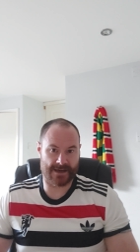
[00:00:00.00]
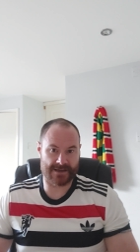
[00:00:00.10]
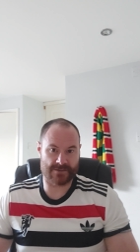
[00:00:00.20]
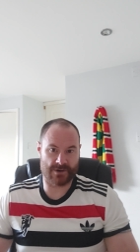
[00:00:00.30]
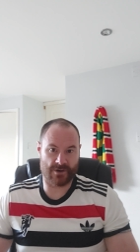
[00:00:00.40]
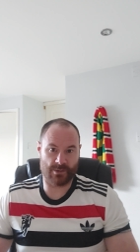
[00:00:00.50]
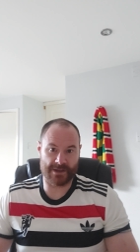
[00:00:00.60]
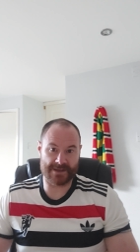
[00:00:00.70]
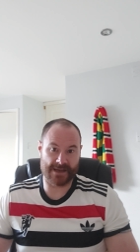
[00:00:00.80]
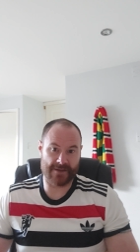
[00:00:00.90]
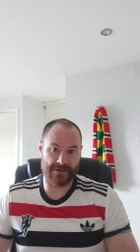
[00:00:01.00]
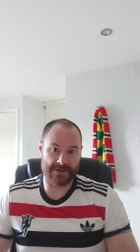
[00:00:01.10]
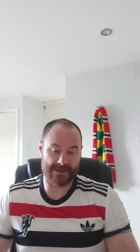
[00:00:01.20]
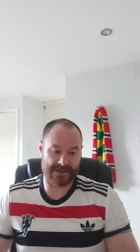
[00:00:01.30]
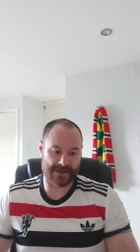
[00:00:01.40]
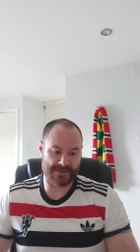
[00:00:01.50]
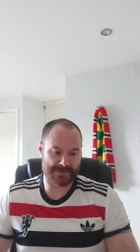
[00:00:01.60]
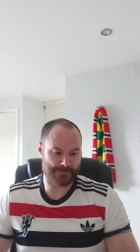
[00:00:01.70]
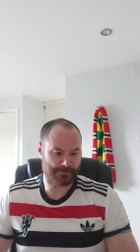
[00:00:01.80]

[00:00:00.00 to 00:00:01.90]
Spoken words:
Casemiro play together at times.